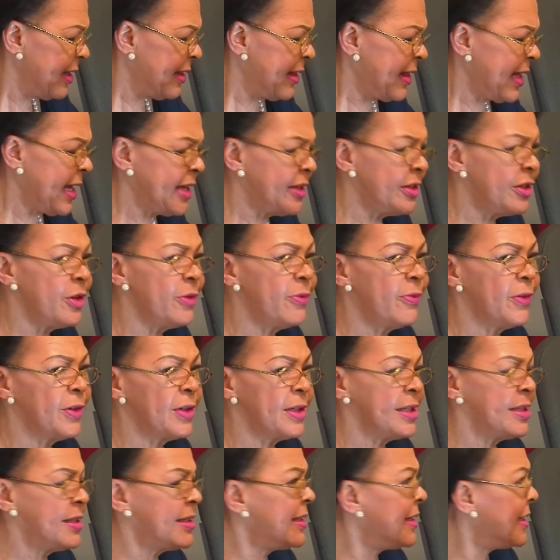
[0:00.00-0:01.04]
Thank you for
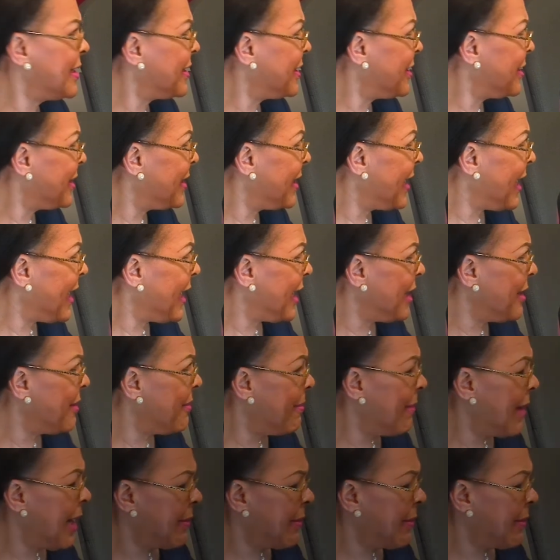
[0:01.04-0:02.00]
listening today. Bye